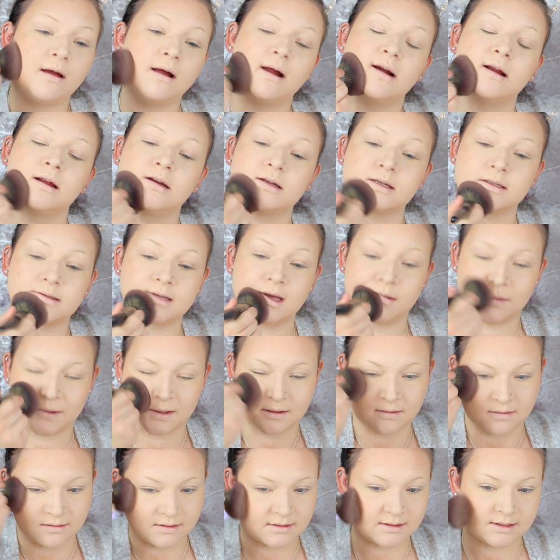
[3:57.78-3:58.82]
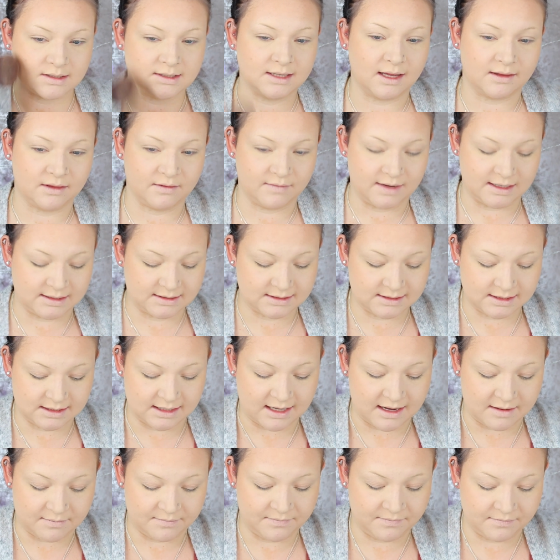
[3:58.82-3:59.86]
and I just go and set the rest of
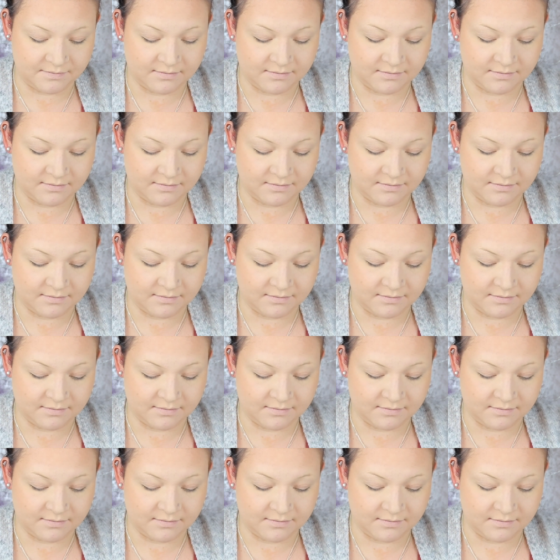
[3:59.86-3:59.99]
that.